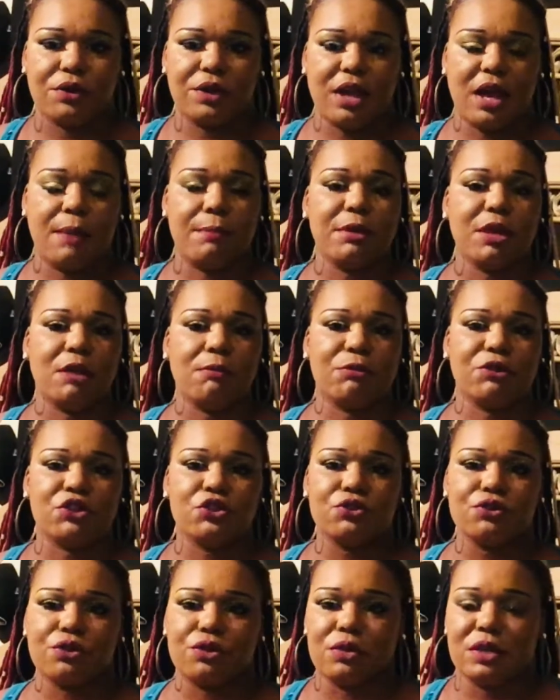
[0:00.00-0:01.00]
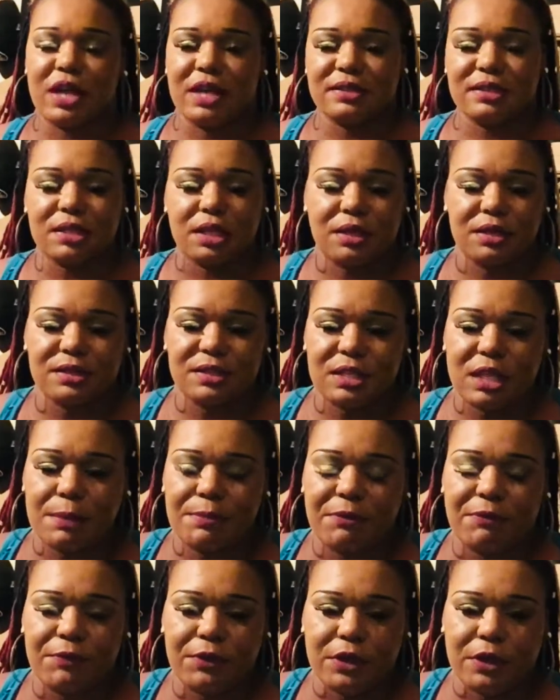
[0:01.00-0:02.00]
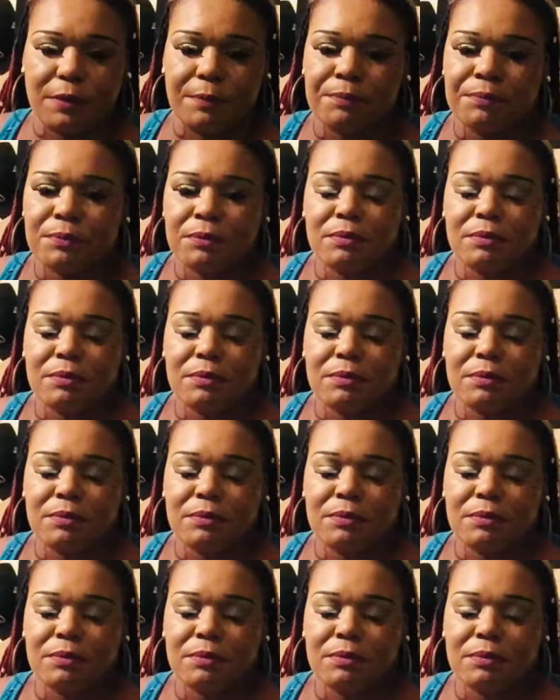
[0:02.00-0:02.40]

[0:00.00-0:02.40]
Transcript: You're not being mature. You're not setting an example for them.